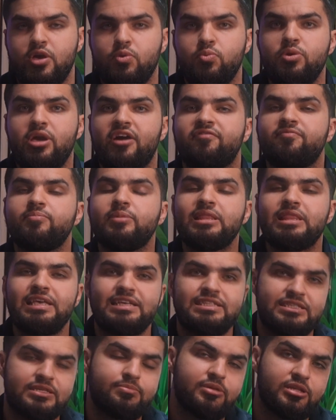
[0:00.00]
we have
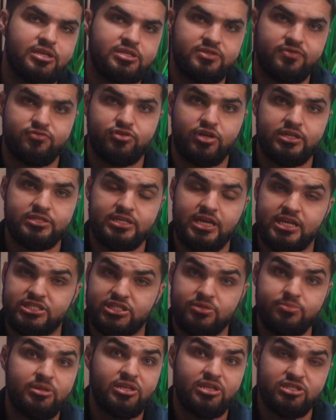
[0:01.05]
millions and millions of
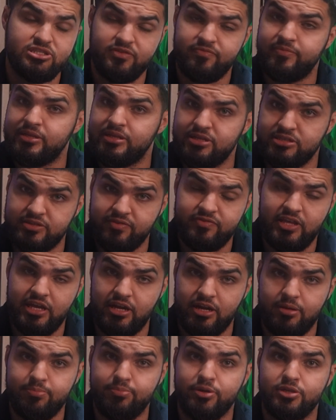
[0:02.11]
transactions, millions of
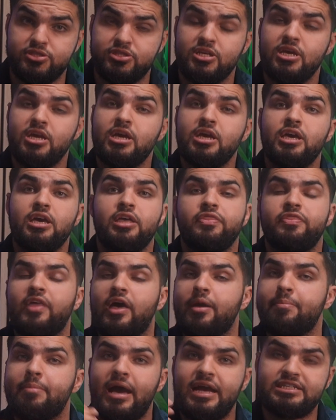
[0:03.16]
data inputs.
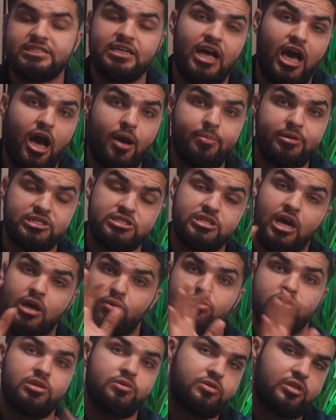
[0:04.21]
Imagine how much not
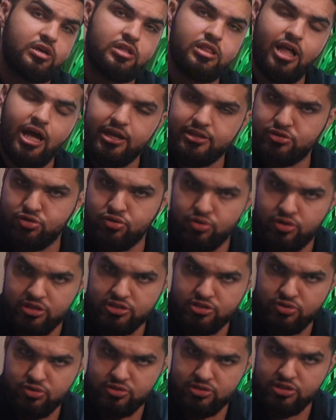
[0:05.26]
only the Claude
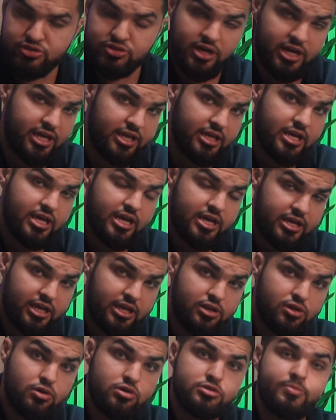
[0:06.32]
tokens usage, right,
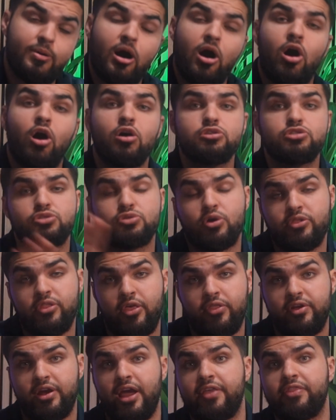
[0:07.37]
can use, but also on the
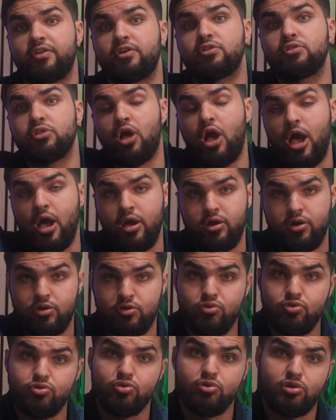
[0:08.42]
other hand, the
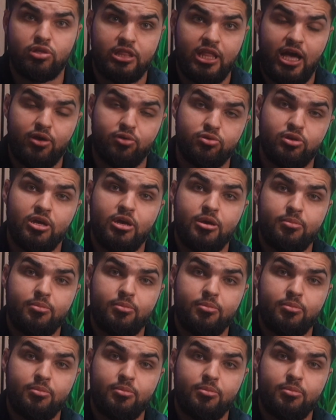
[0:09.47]
Google Cloud